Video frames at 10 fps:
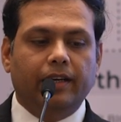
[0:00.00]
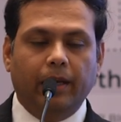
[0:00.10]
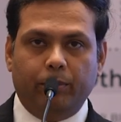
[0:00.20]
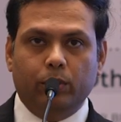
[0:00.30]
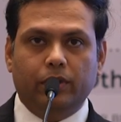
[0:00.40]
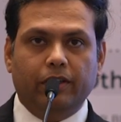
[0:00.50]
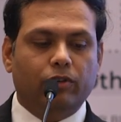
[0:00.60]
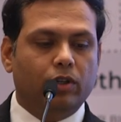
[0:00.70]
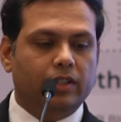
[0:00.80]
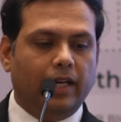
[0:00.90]
Debut, they have
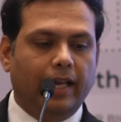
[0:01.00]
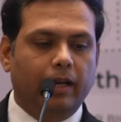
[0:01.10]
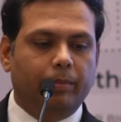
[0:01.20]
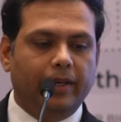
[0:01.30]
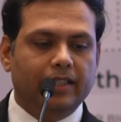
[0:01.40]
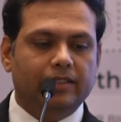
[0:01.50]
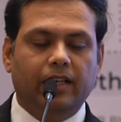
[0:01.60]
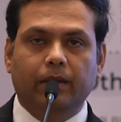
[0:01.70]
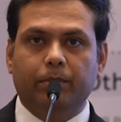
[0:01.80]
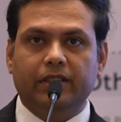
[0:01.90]
got the LPS,
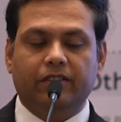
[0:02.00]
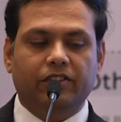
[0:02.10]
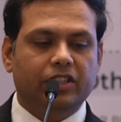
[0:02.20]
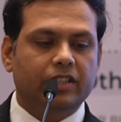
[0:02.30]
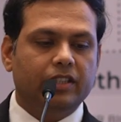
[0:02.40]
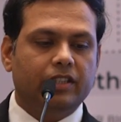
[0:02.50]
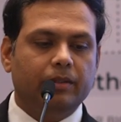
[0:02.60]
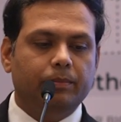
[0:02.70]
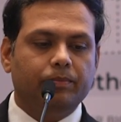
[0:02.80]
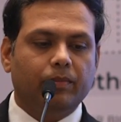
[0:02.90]
the limb preservation
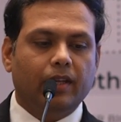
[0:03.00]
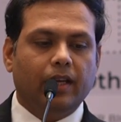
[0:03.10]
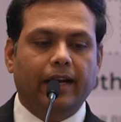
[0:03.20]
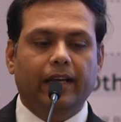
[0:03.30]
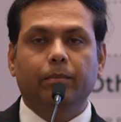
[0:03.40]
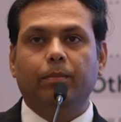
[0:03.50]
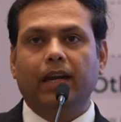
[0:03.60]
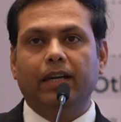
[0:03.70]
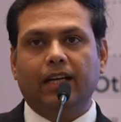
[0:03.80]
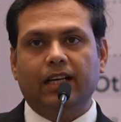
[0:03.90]
system. And
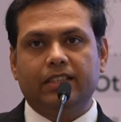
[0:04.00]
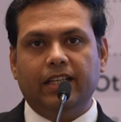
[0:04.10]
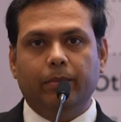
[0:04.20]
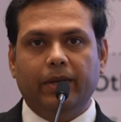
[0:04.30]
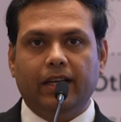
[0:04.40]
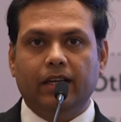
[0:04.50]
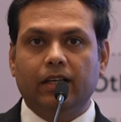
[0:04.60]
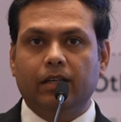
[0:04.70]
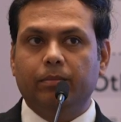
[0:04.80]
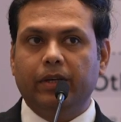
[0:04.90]
Implant, Cast, an
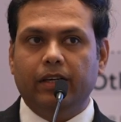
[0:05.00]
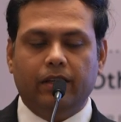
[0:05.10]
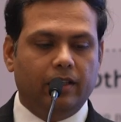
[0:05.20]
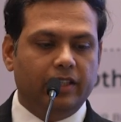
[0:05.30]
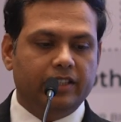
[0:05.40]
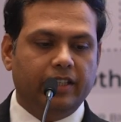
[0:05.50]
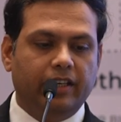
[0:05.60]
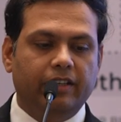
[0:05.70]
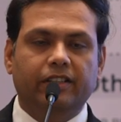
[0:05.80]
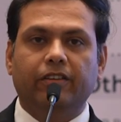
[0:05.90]
American company,
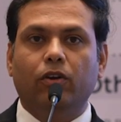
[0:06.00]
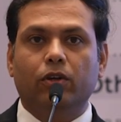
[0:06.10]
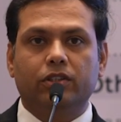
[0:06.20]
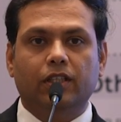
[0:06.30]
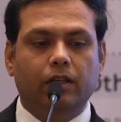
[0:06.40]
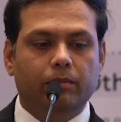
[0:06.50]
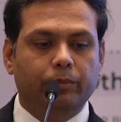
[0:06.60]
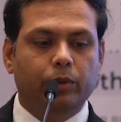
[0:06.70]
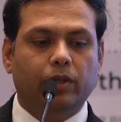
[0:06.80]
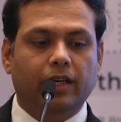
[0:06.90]
recently they have launched the
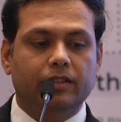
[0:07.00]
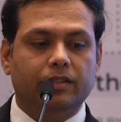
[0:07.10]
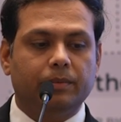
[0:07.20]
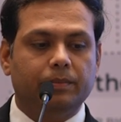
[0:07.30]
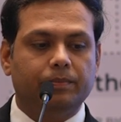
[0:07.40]
Mutants.